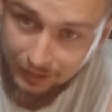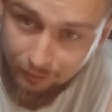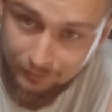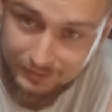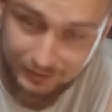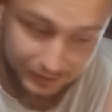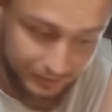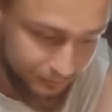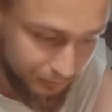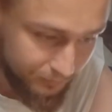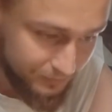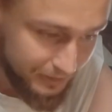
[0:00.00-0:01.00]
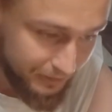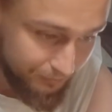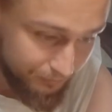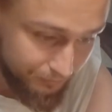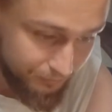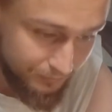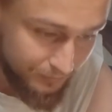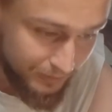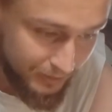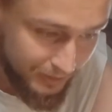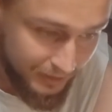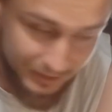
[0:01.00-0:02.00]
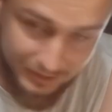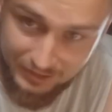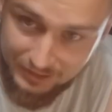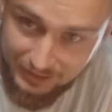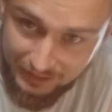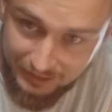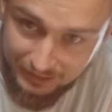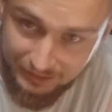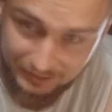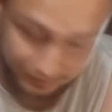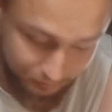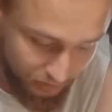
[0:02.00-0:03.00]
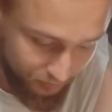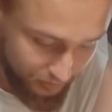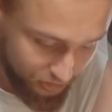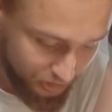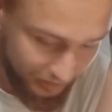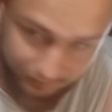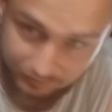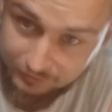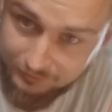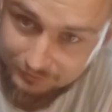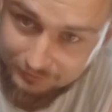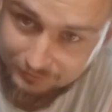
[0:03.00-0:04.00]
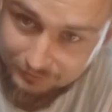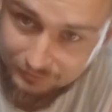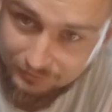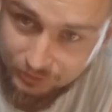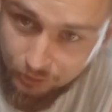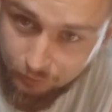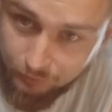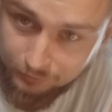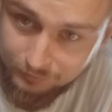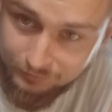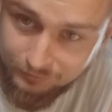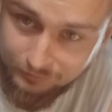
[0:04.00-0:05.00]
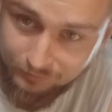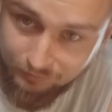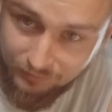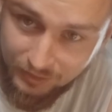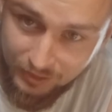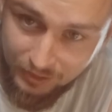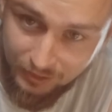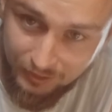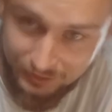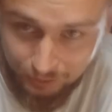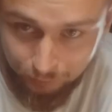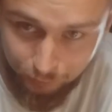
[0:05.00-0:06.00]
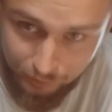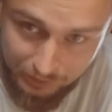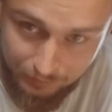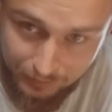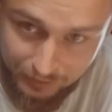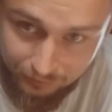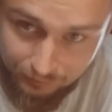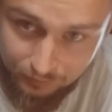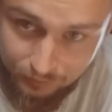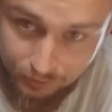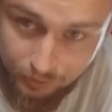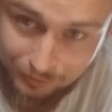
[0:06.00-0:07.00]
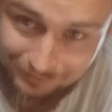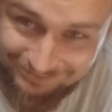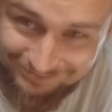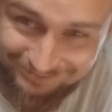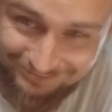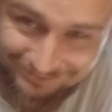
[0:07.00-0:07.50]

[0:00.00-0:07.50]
outside with some cuttings and different stuff. So let's go to another part of the video.